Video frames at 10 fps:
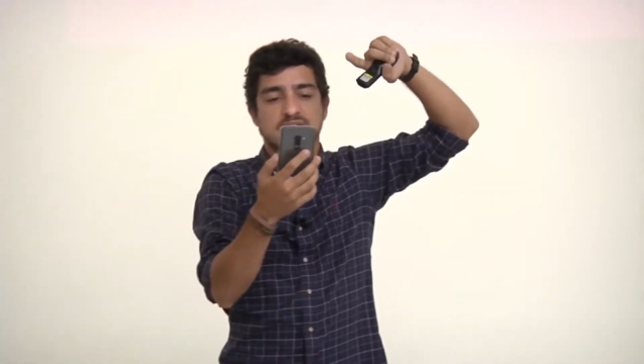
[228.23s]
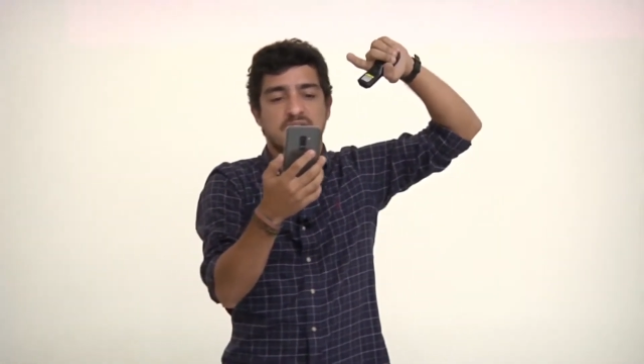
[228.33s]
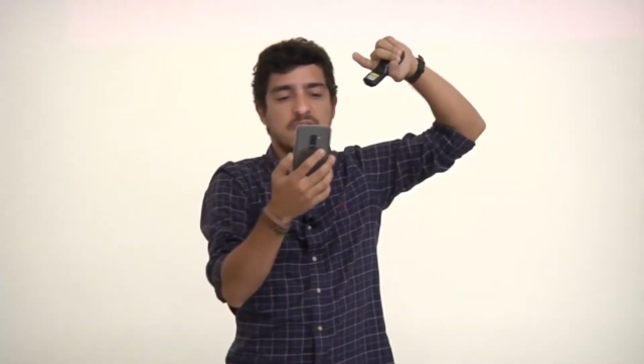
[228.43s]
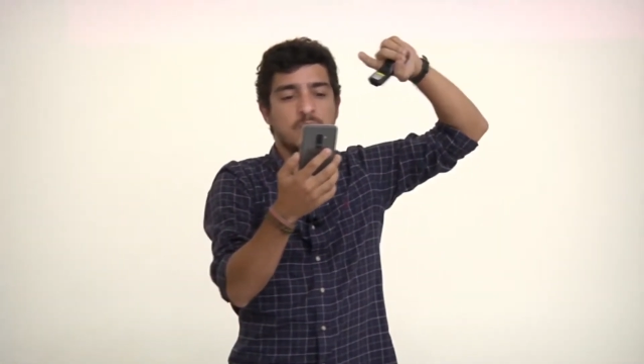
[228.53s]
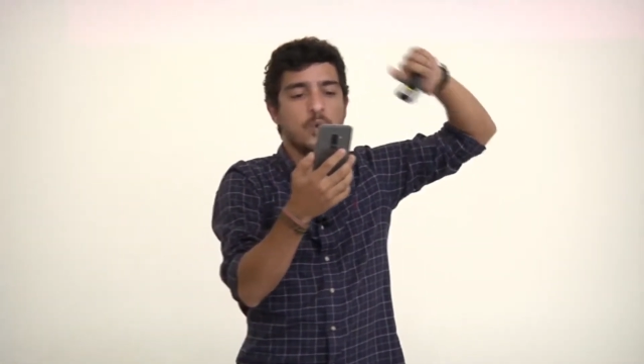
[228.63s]

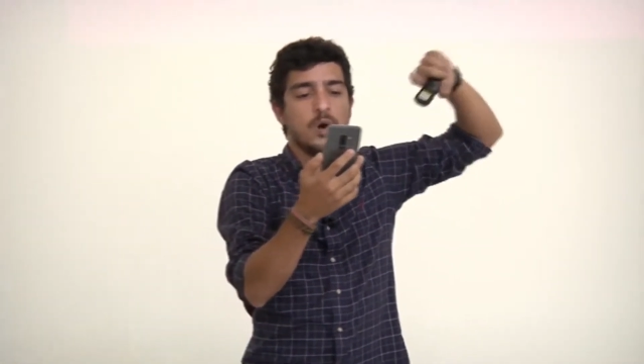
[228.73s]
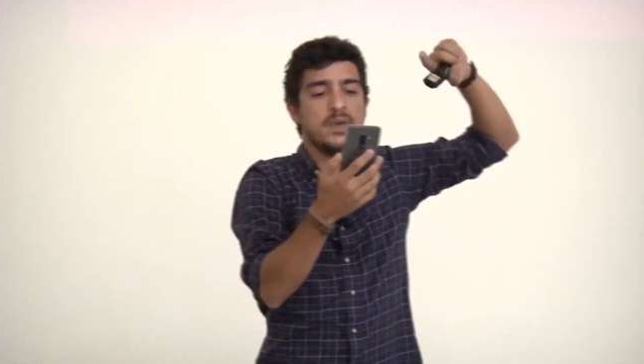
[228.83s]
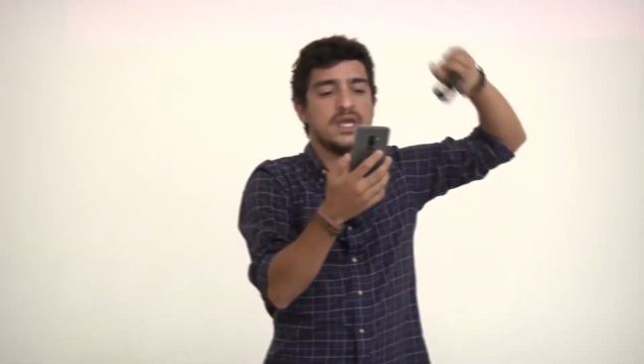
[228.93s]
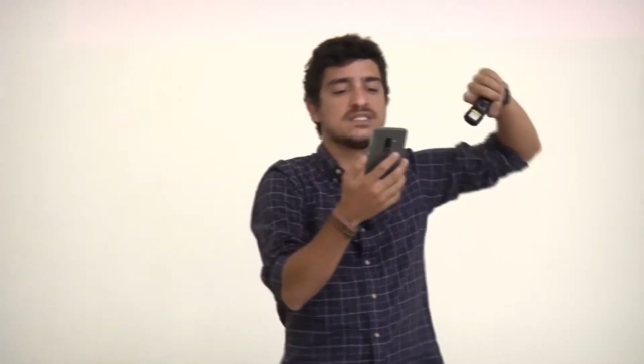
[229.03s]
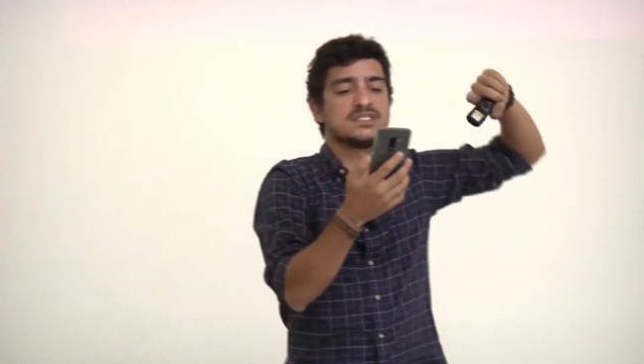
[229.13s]
and what
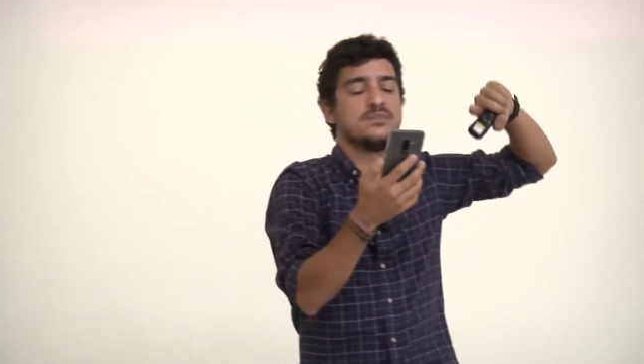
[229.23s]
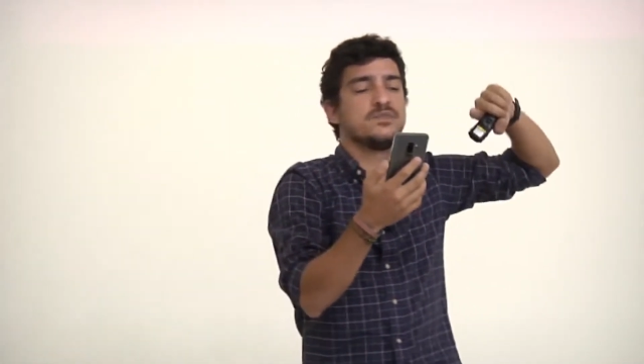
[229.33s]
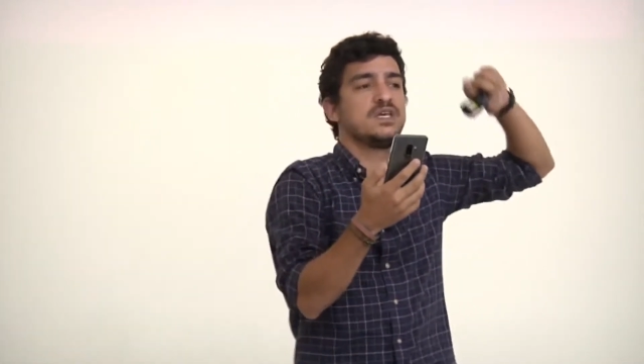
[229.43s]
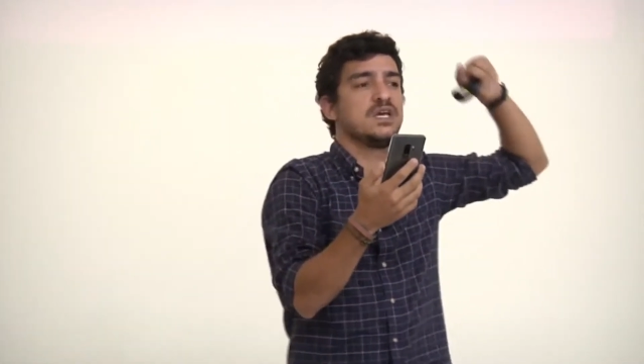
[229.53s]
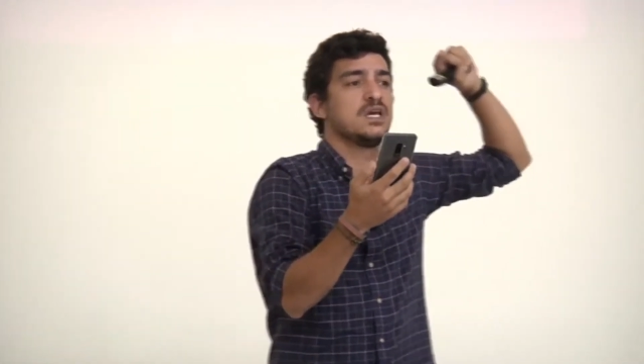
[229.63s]
makes
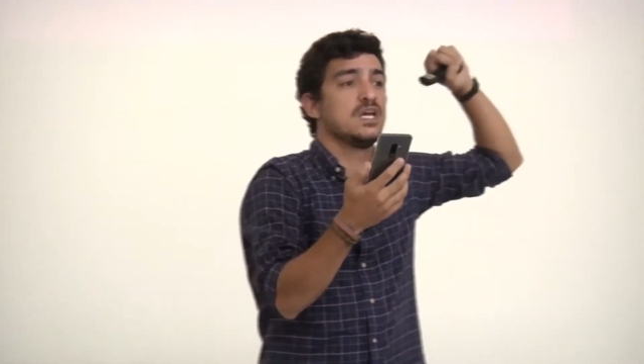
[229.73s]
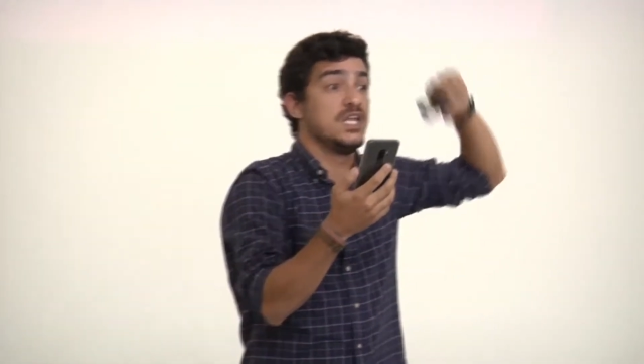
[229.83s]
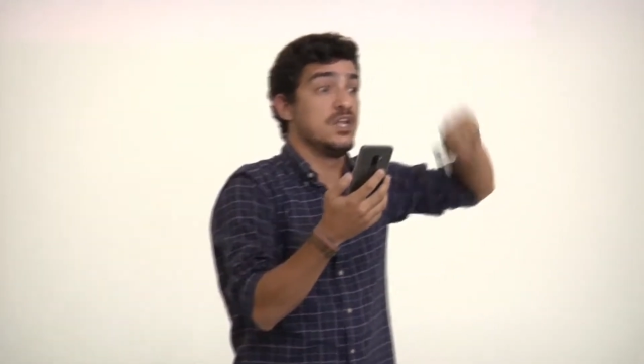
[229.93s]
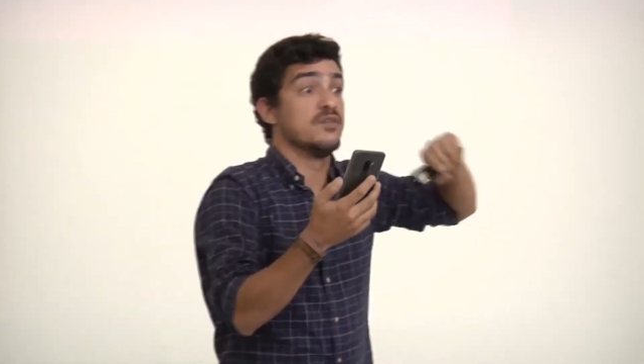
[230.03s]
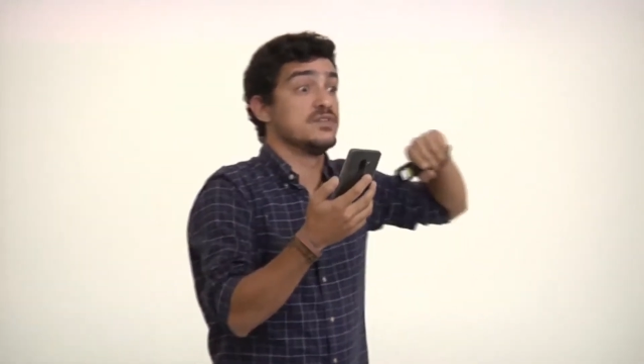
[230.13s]
something
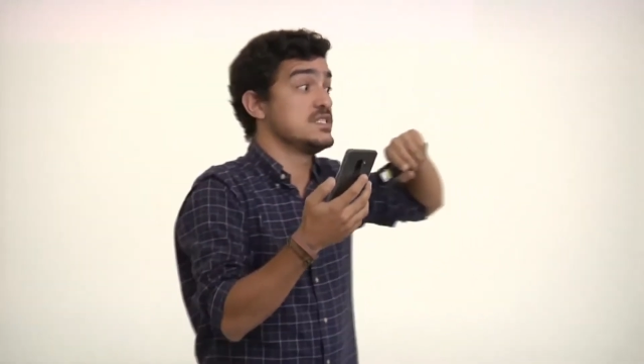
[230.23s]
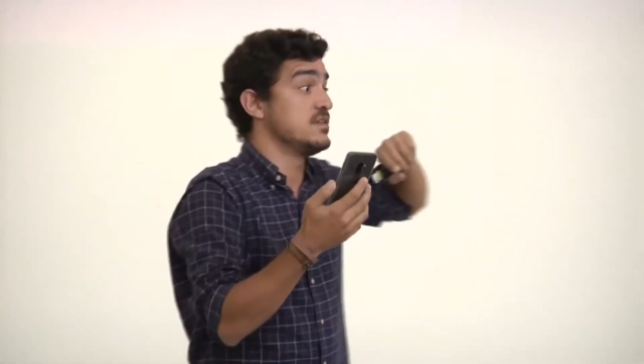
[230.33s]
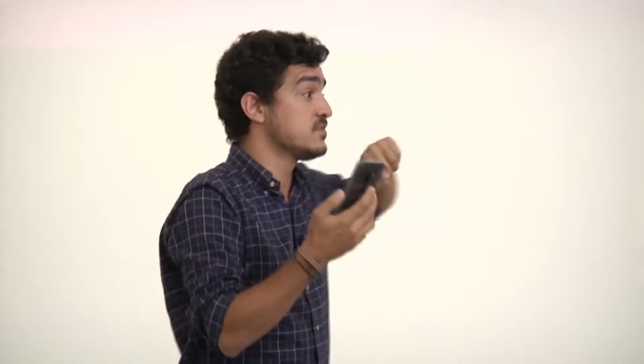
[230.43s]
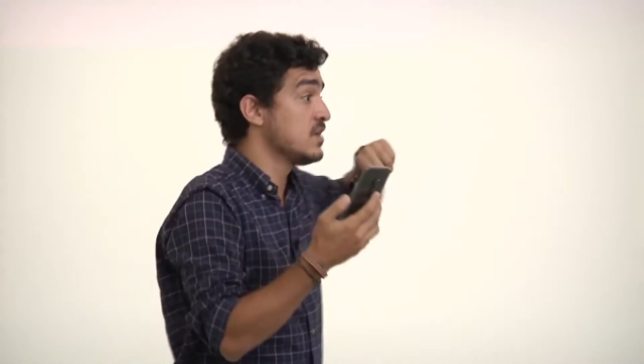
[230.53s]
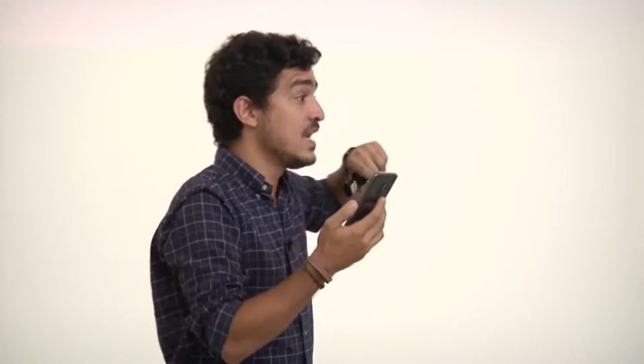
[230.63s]
innovative?